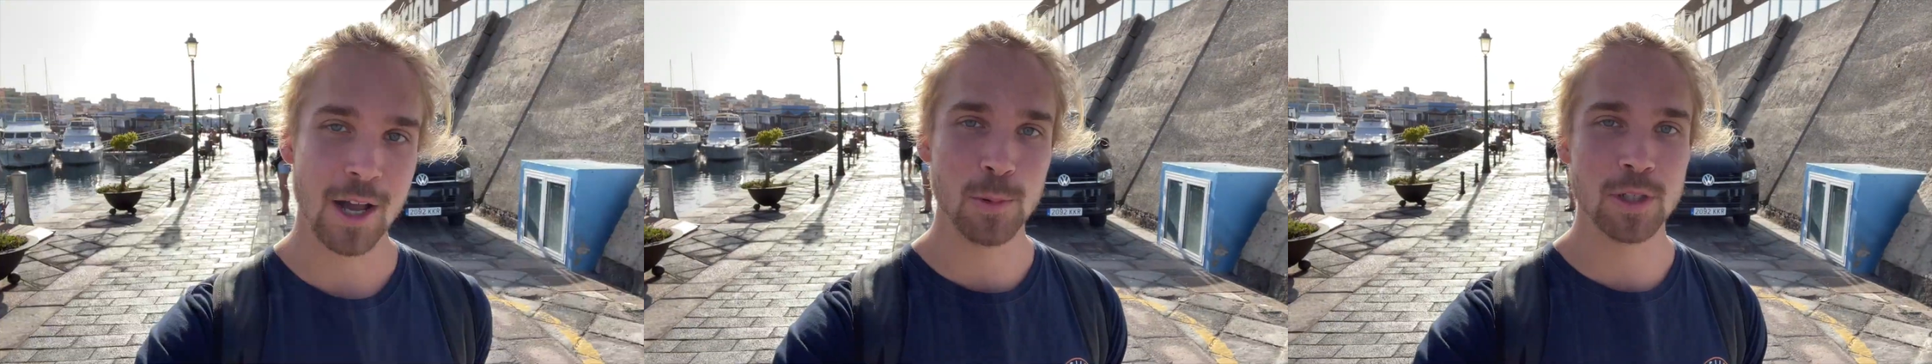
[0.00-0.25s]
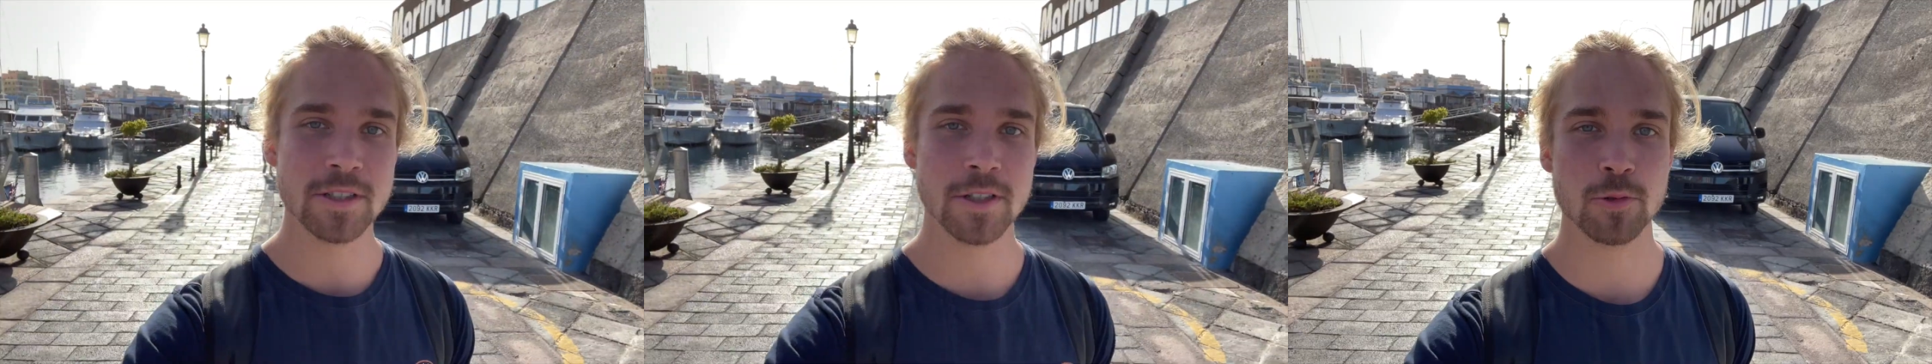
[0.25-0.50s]

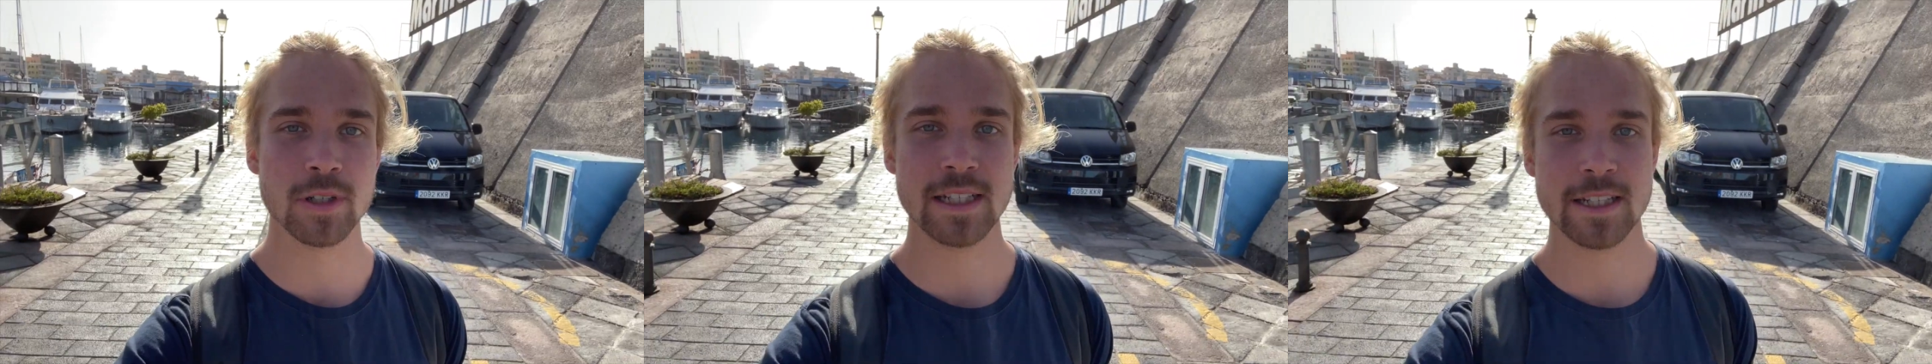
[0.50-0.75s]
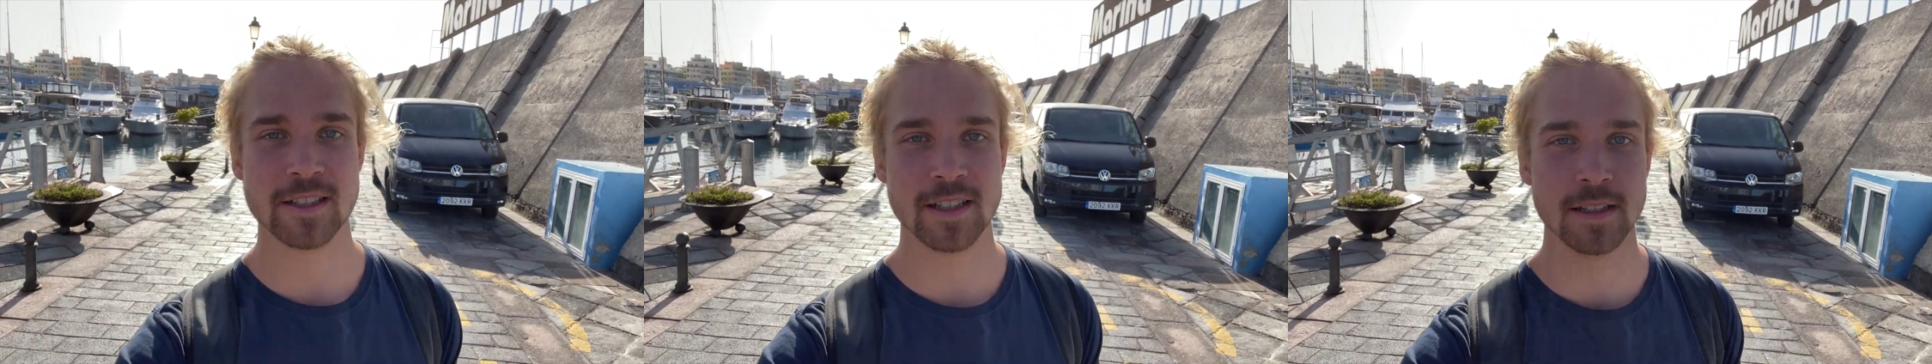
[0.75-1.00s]
I'm also
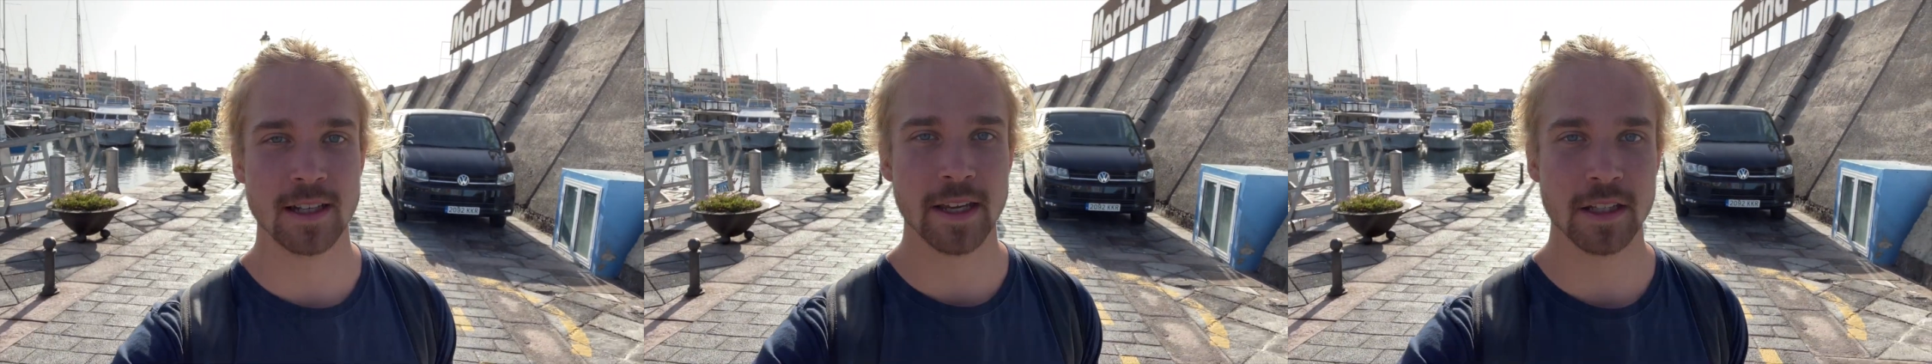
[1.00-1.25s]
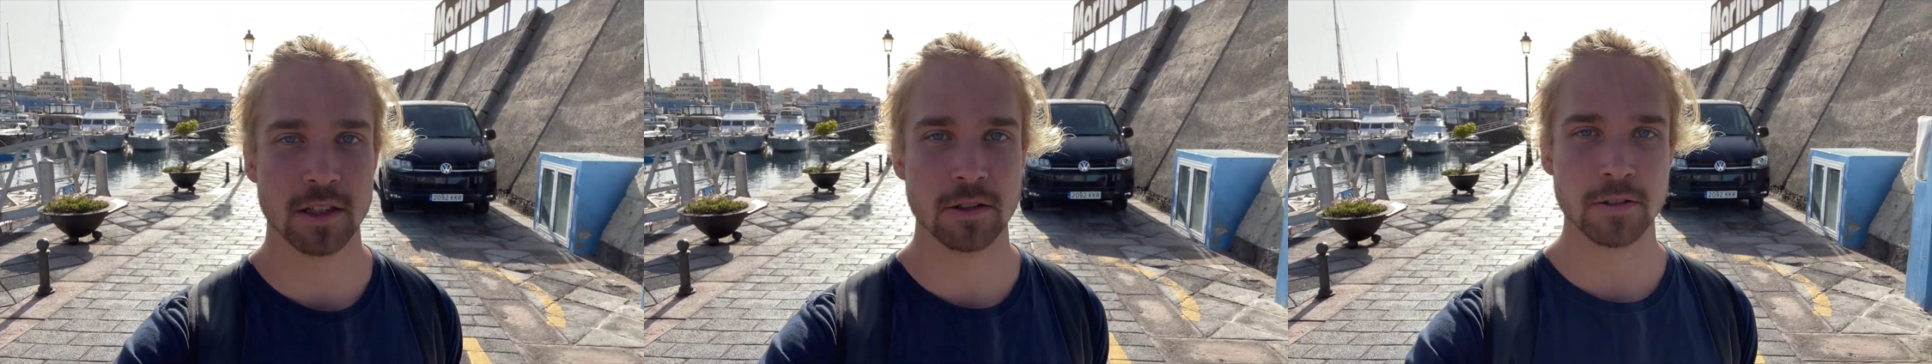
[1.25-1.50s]
releasing
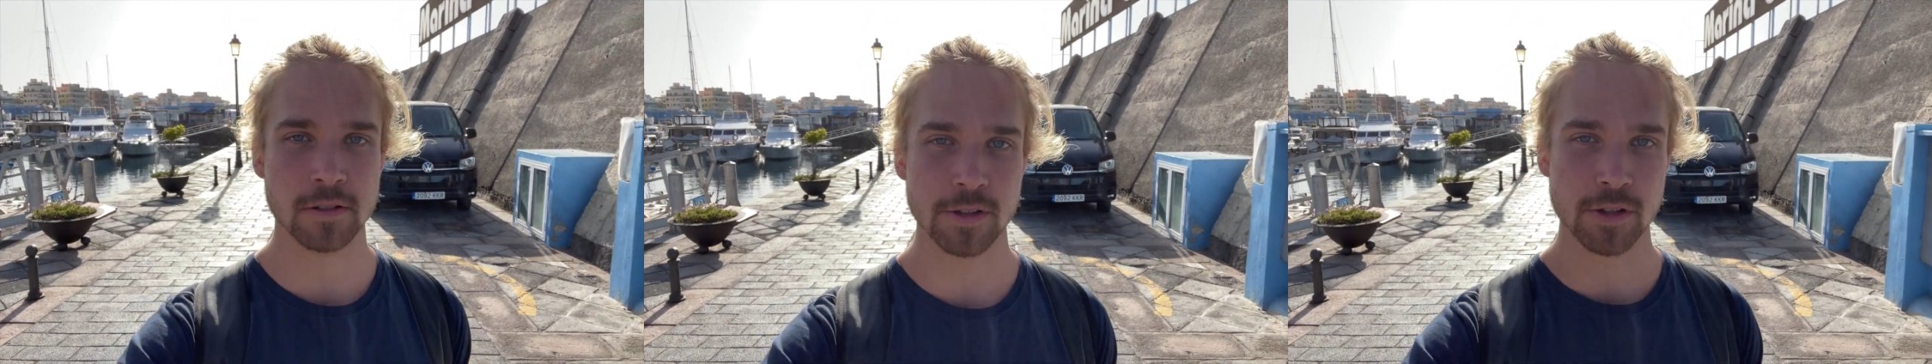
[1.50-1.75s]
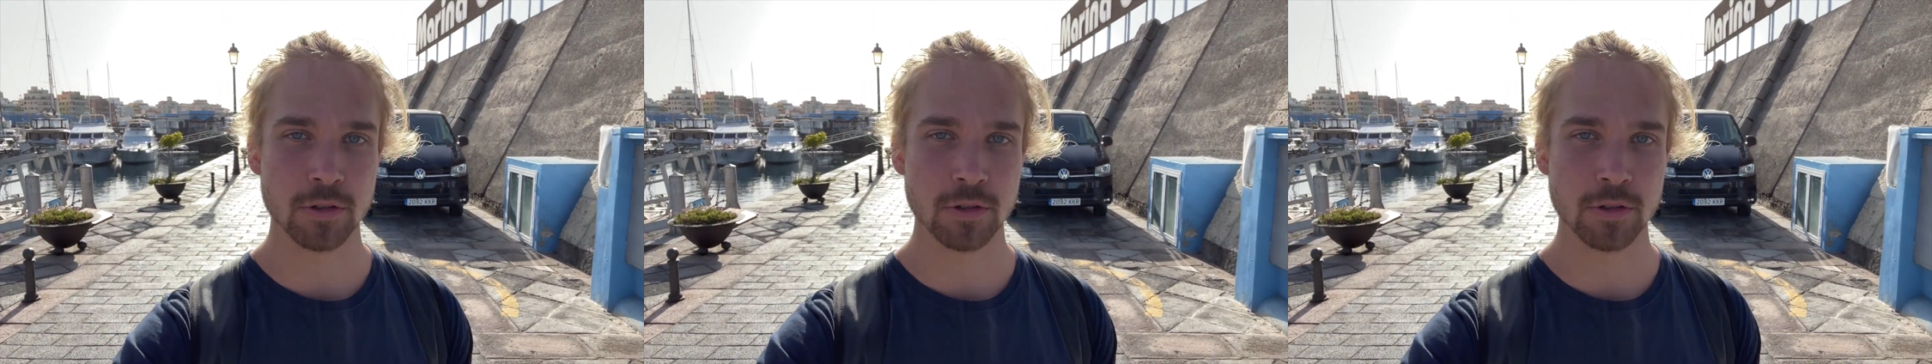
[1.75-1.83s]
later